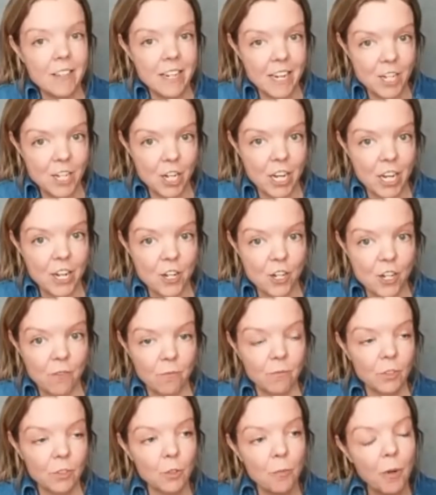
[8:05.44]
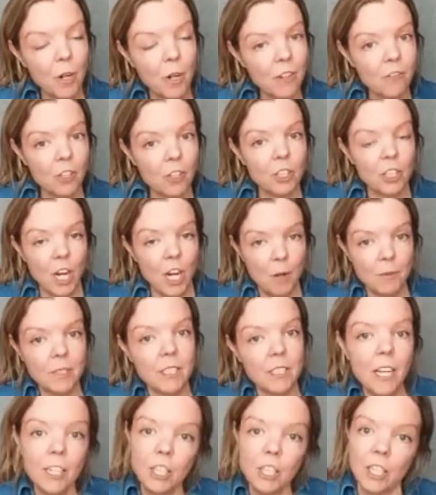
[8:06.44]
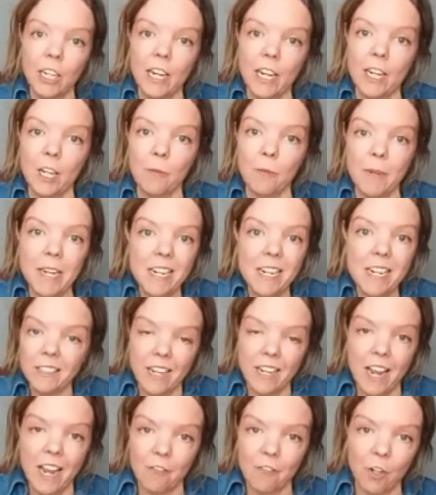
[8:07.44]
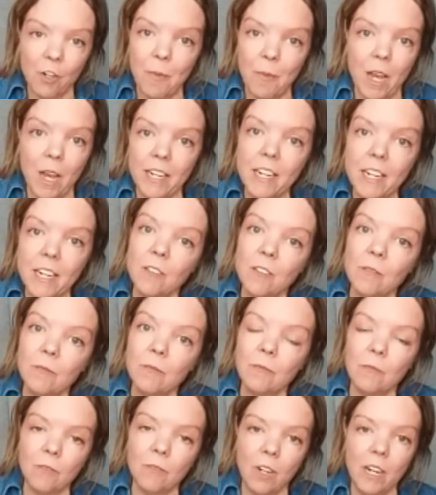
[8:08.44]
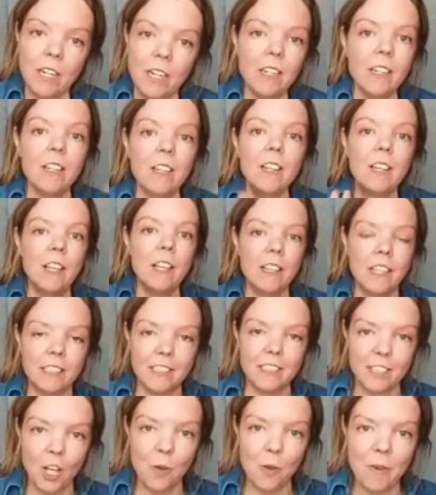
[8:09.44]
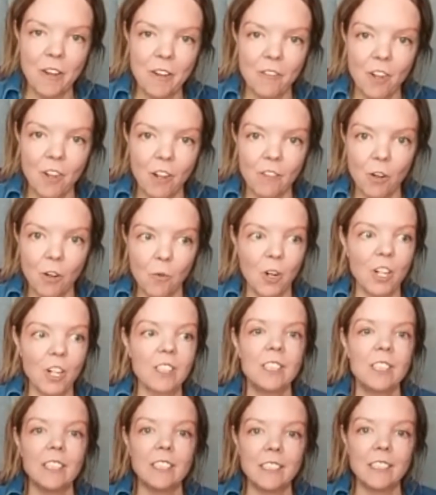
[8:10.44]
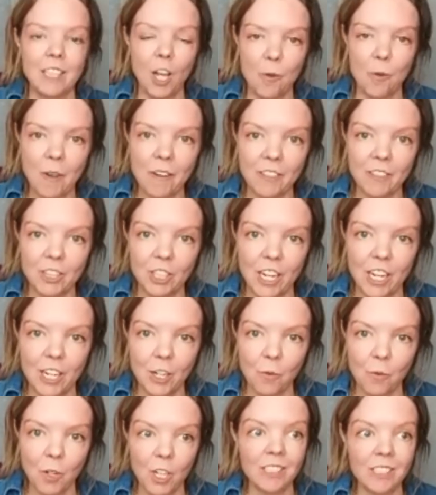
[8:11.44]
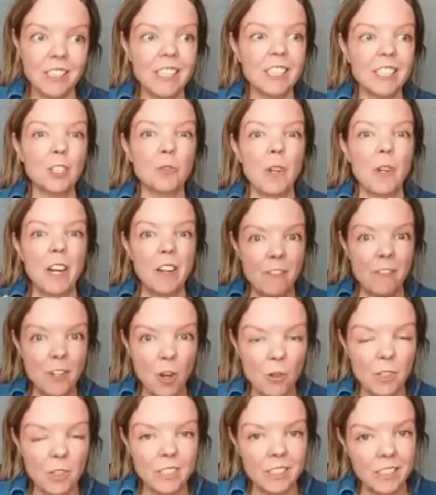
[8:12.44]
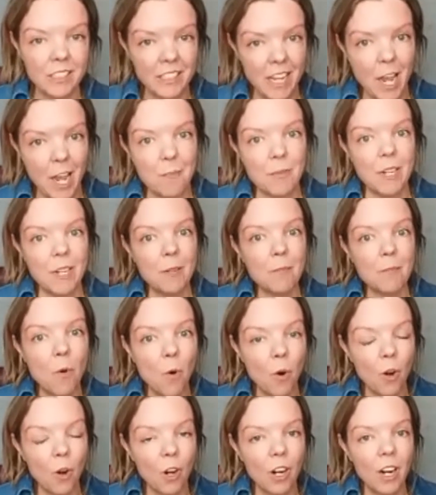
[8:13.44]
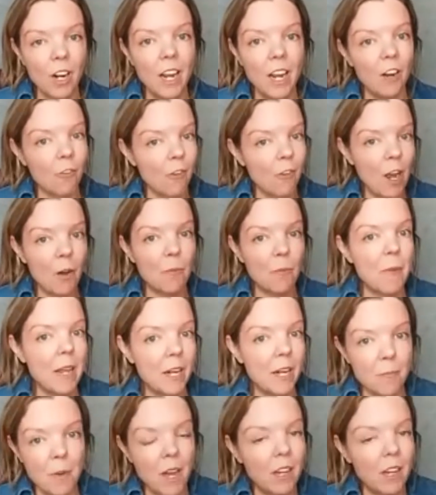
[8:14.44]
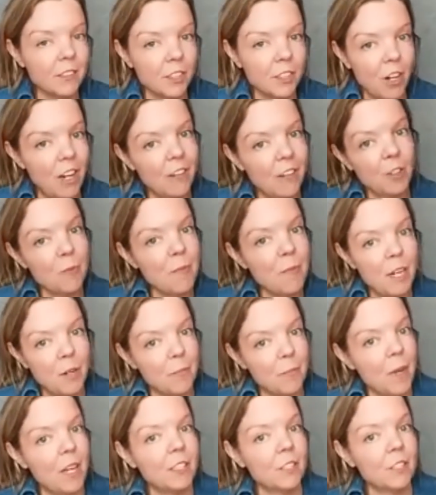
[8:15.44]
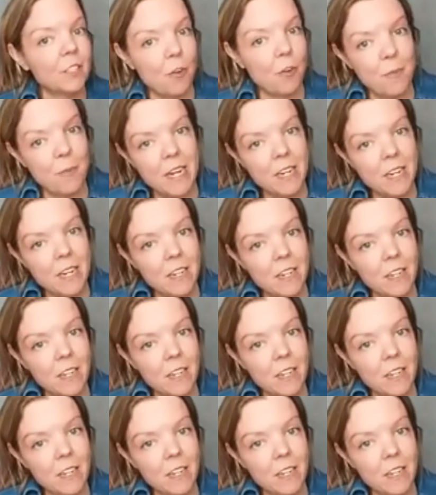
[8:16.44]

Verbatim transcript: the education. So part mm-hmm. of her job is to educate him. He doesn't have her body, mm-hmm. right? This is how my vulva works. This is how my vagina works. This is what I've noticed is happening more around menopause or after menopause for me.